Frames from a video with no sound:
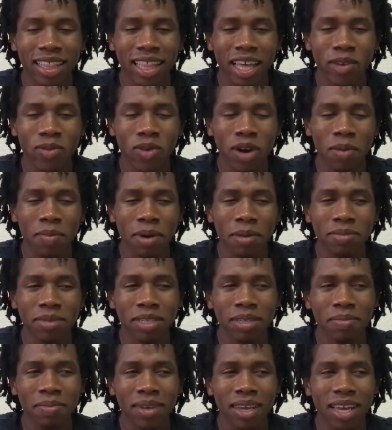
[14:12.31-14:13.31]
they warm up
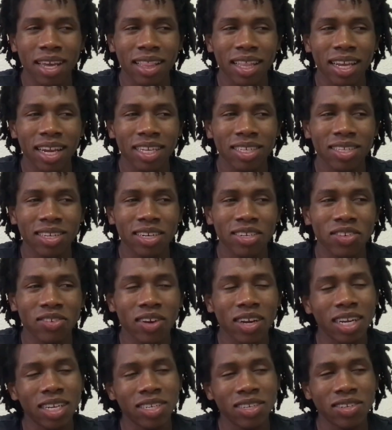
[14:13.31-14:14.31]
to me, and then they start
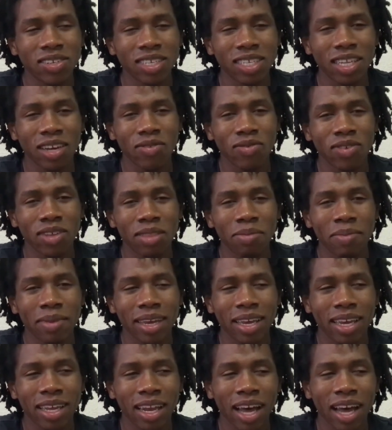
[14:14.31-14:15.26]
trying to do stuff with me.